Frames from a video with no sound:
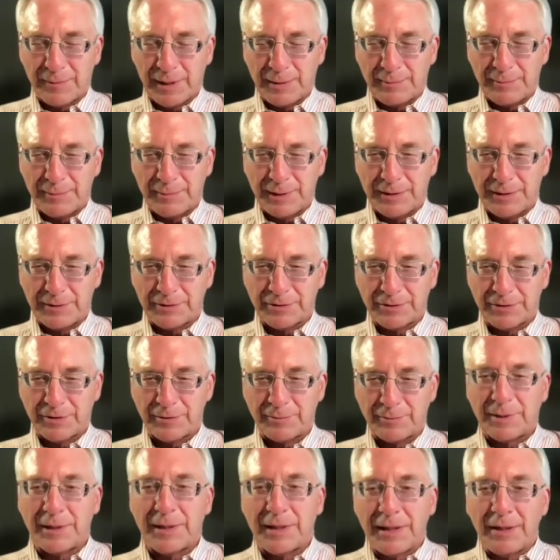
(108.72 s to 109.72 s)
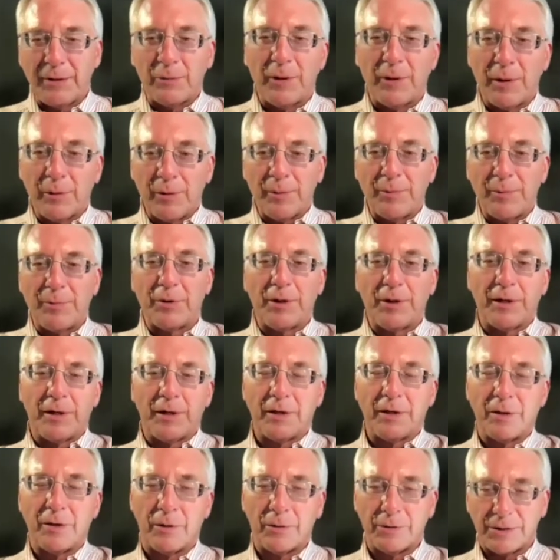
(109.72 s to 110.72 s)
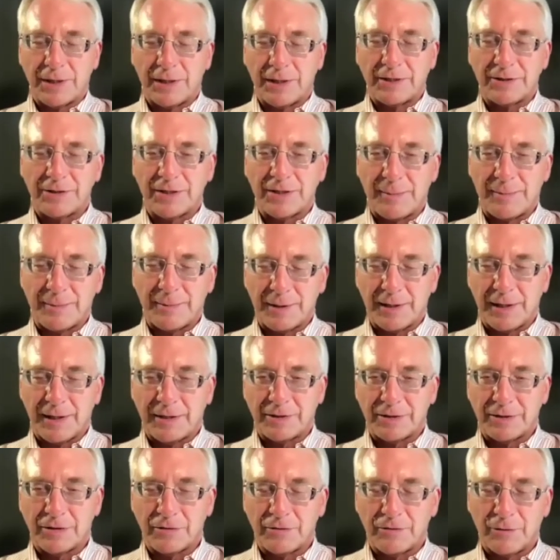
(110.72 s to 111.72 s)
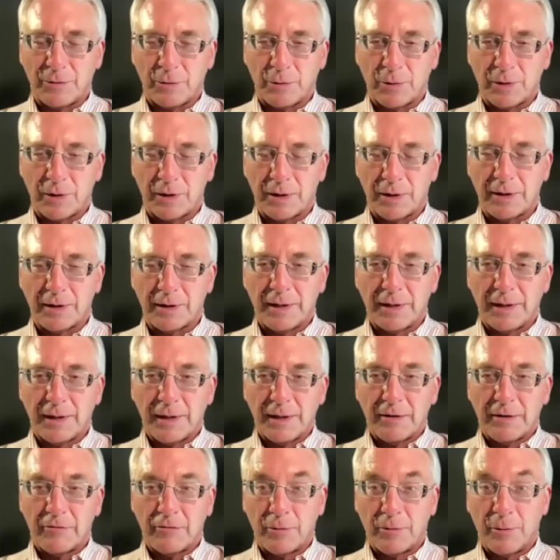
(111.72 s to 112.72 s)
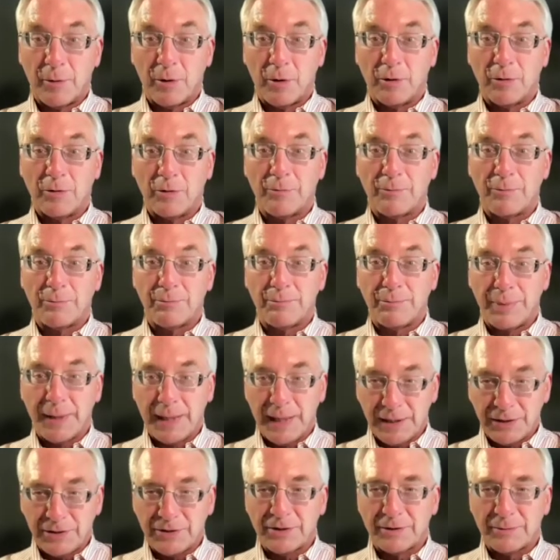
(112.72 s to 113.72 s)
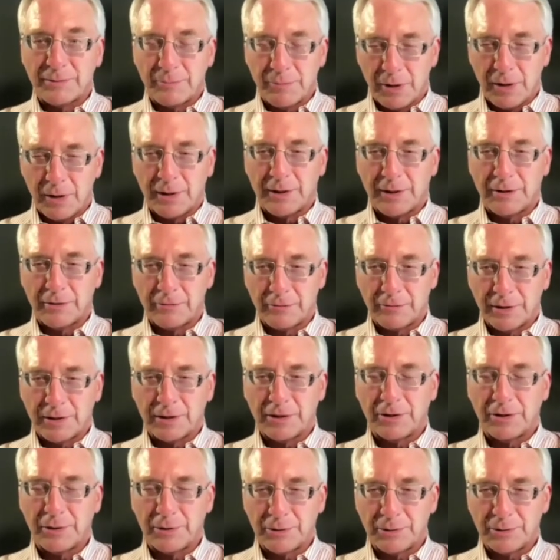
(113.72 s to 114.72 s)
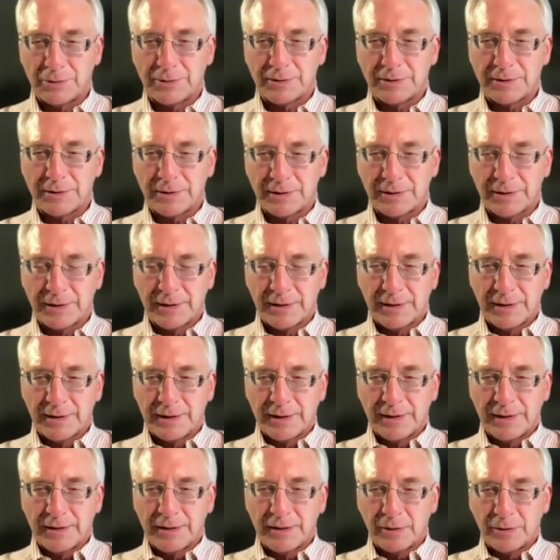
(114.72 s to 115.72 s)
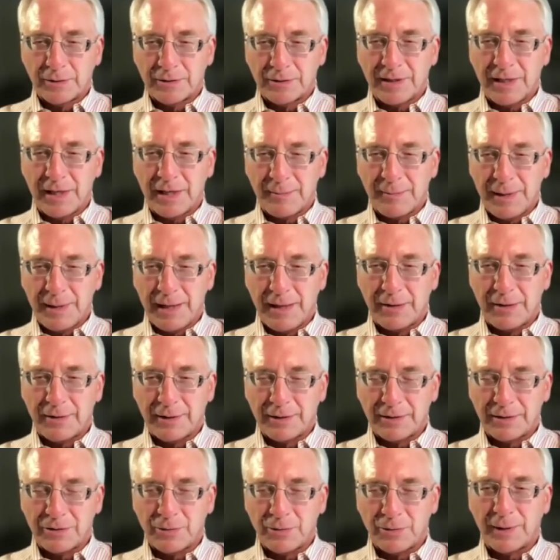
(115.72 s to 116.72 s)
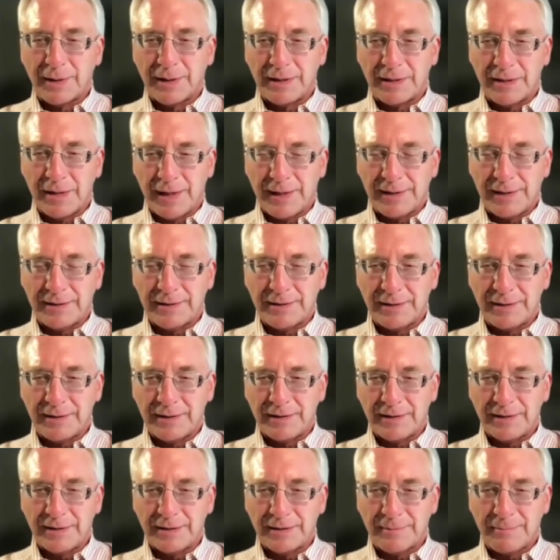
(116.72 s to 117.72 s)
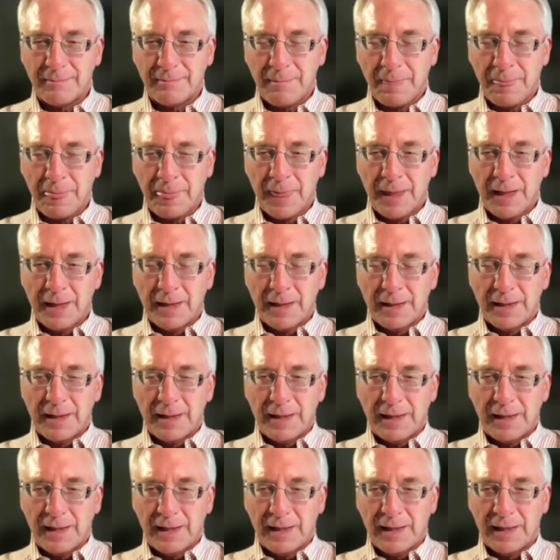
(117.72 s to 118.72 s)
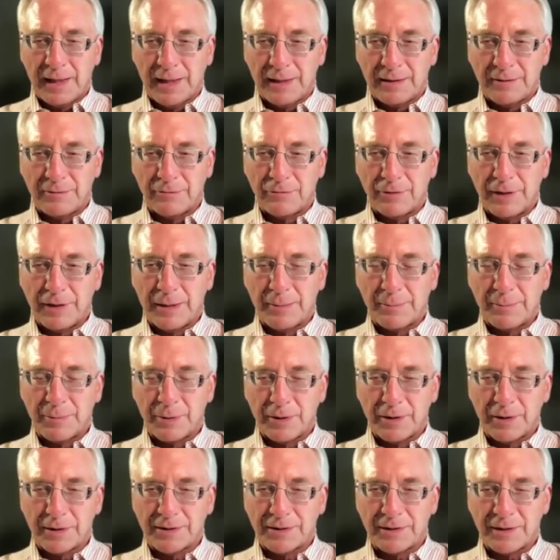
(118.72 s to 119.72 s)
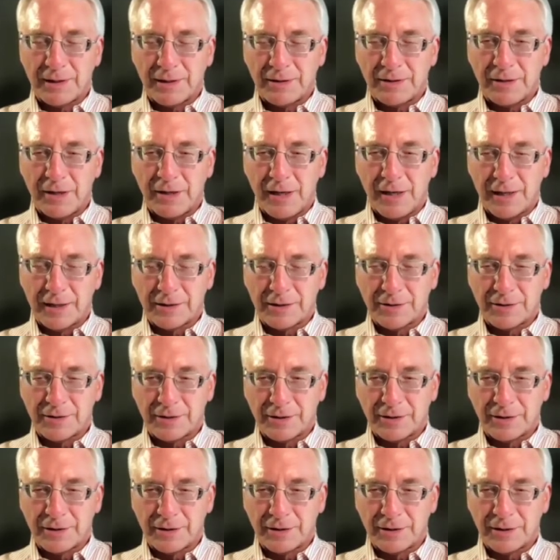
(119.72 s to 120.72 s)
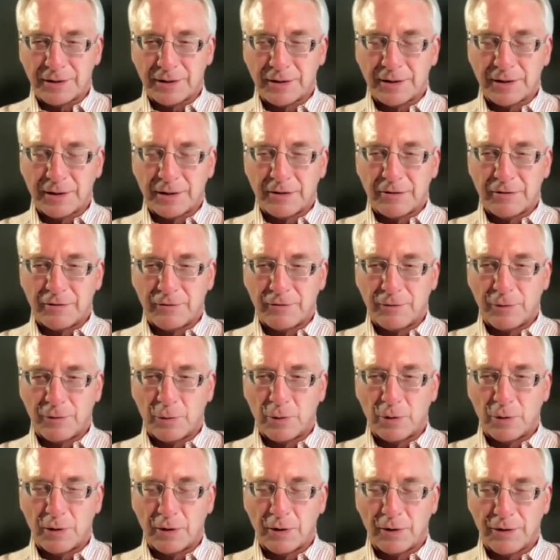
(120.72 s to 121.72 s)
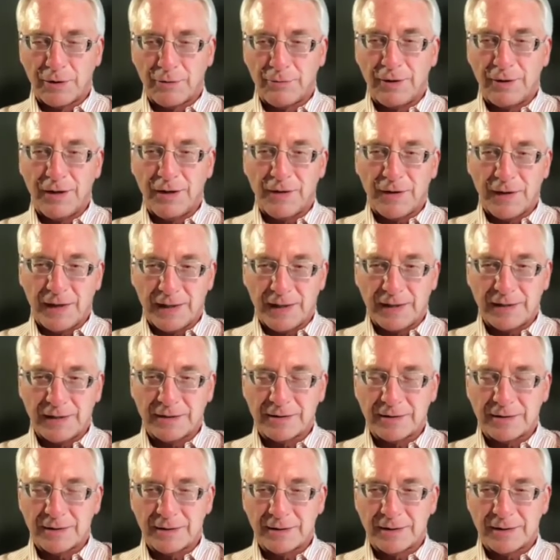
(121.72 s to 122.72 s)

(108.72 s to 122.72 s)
be interested. But anyway, we put in a code change application for remote patient monitoring codes. Those came out in 2019 and reimburse a doctor for three things